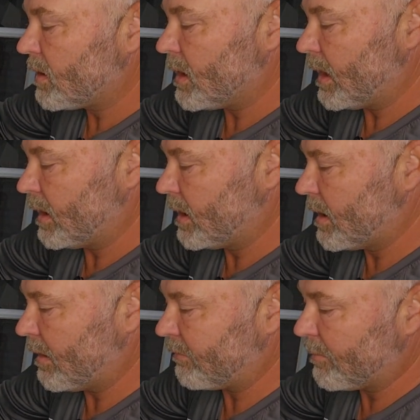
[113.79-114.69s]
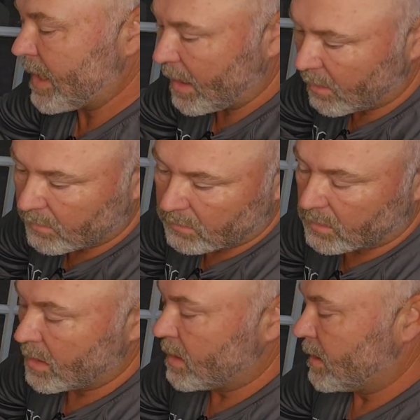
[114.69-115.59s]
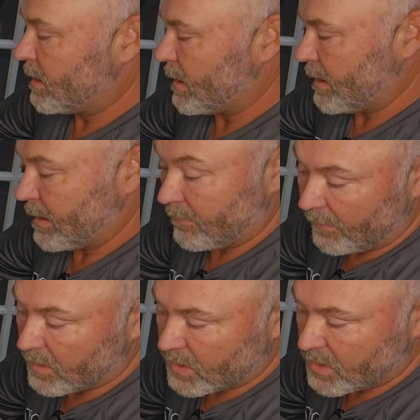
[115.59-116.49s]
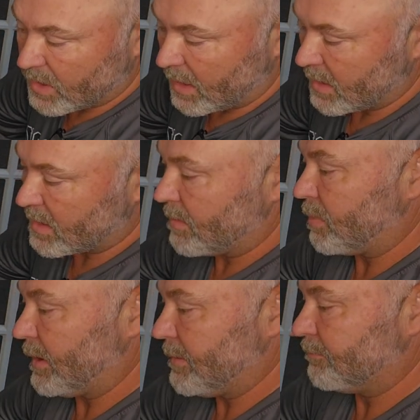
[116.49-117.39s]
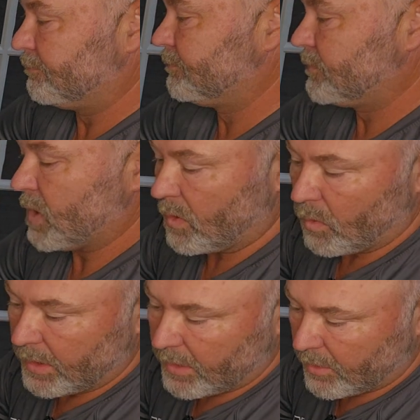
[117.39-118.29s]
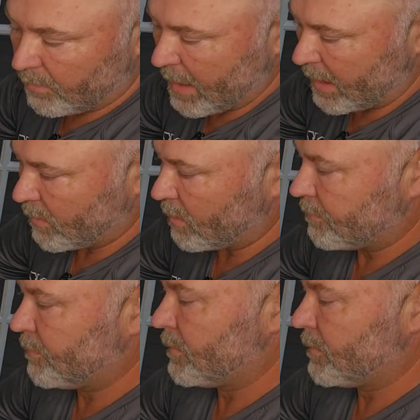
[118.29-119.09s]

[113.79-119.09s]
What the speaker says: And then from there, the functions check is complete according to their manual.